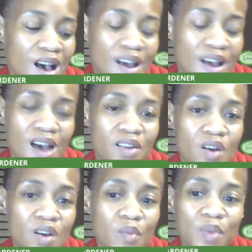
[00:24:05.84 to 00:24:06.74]
don't
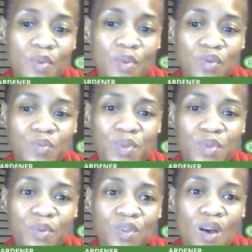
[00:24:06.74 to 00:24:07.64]
know, people
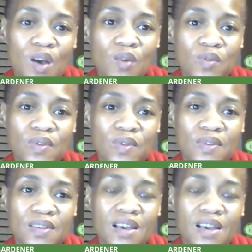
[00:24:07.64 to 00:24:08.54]
don't
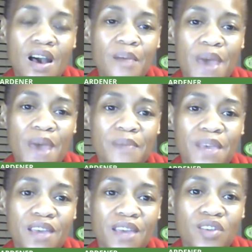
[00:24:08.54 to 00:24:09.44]
come at
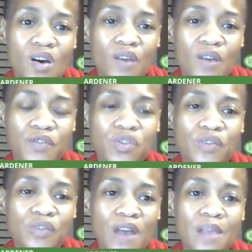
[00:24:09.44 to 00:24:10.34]
me. If you
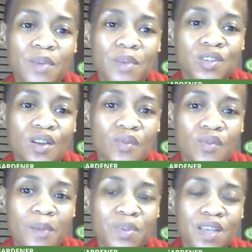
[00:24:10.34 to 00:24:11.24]
develop a certain
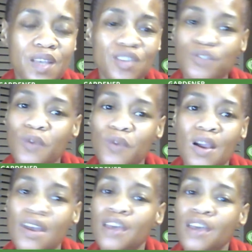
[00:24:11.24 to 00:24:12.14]
reputation for,
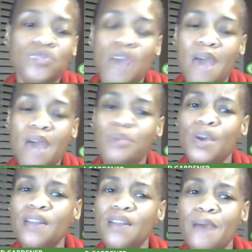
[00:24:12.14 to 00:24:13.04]
you can't
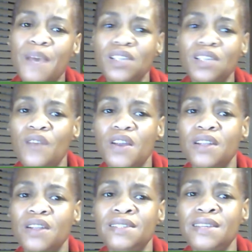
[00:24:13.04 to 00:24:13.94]
bring that mess over there
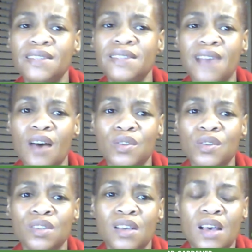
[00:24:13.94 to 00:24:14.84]
to Tisa's house
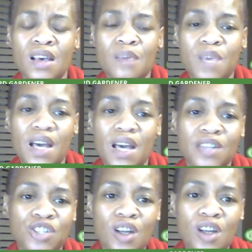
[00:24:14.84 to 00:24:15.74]
because
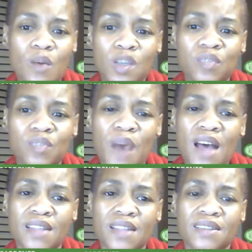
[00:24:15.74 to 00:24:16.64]
she don't
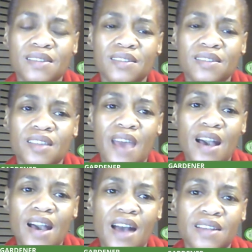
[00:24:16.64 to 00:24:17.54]
respond to that
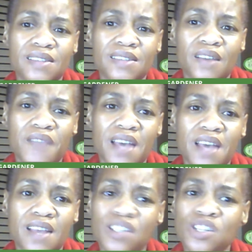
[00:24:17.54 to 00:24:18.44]
kind of stuff like
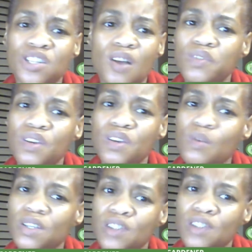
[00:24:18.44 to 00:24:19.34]
that. She don't deal
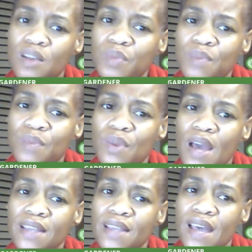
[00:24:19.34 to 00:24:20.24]
with certain people
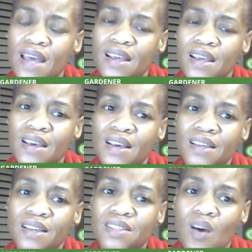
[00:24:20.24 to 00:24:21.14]
like that.
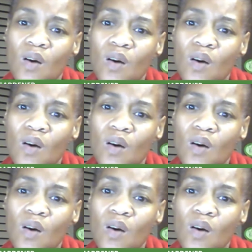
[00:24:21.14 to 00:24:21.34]
So,